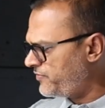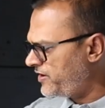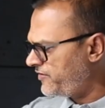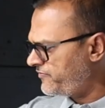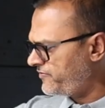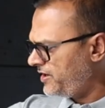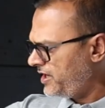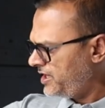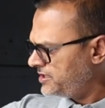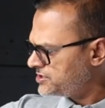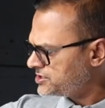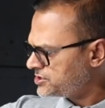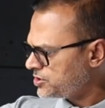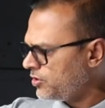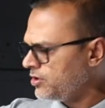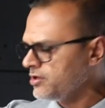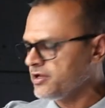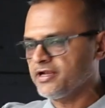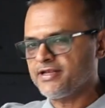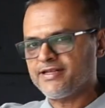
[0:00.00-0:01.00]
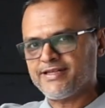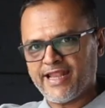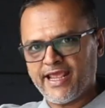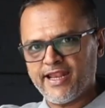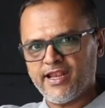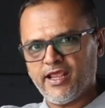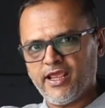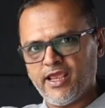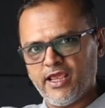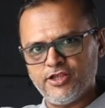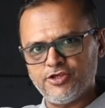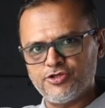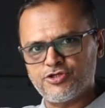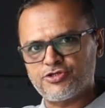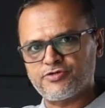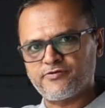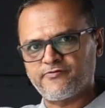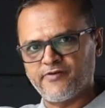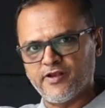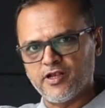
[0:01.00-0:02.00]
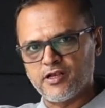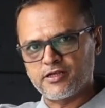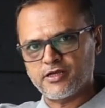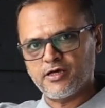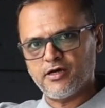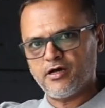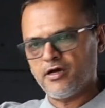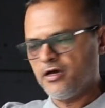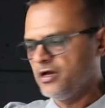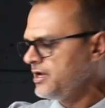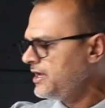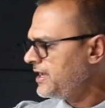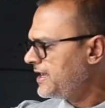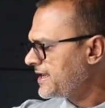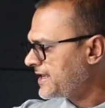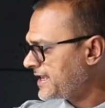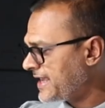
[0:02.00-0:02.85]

but we have installed a 10 inch filter